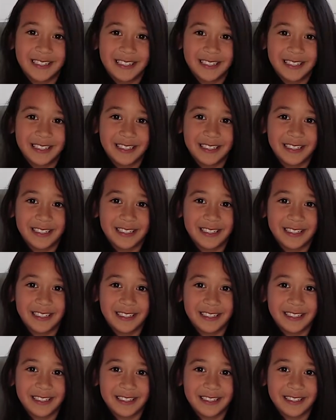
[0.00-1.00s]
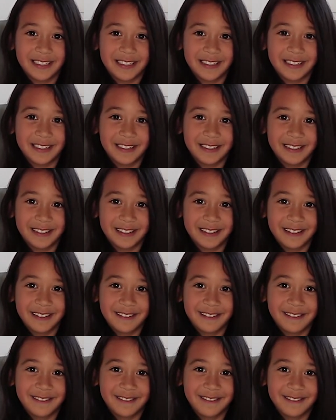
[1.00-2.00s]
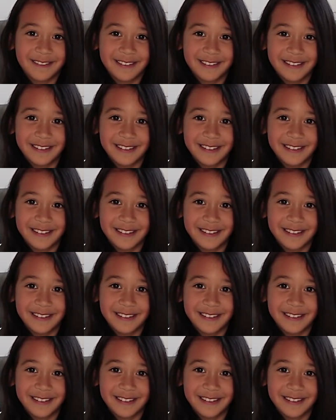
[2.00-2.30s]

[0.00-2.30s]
(not speaking)